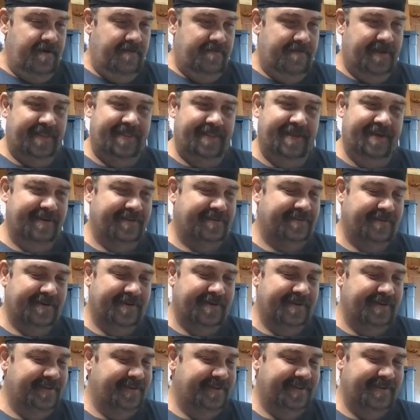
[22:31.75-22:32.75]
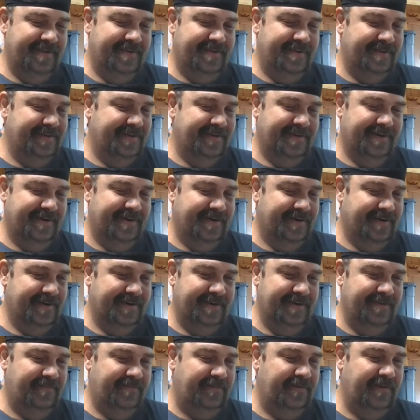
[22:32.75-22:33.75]
But this one,
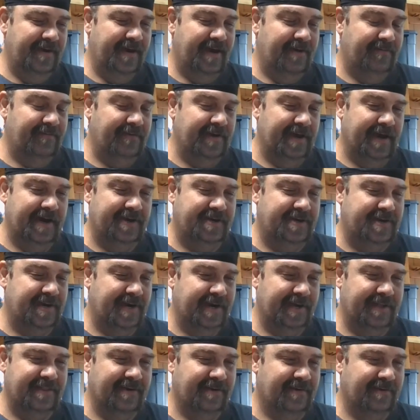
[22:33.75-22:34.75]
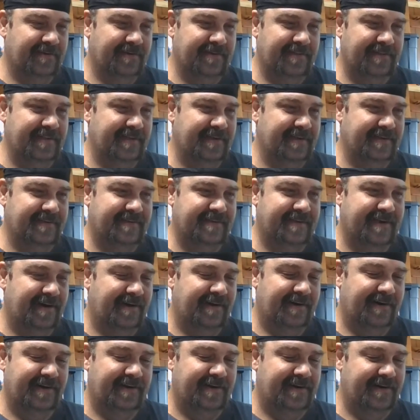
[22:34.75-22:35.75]
if you have not checked out this
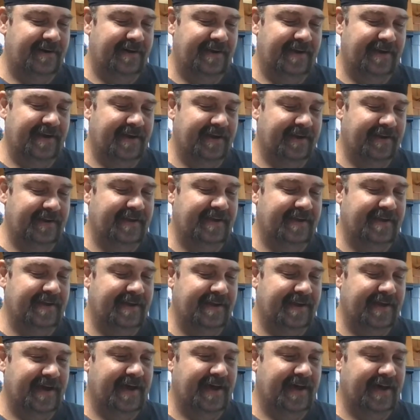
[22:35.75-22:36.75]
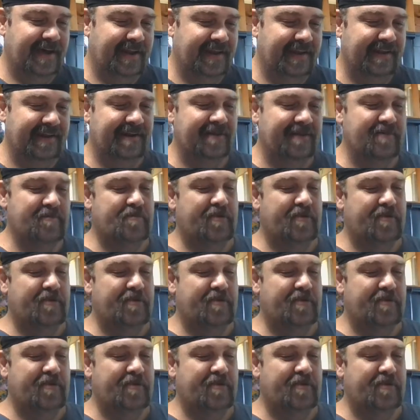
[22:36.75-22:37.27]
character yet, get on it.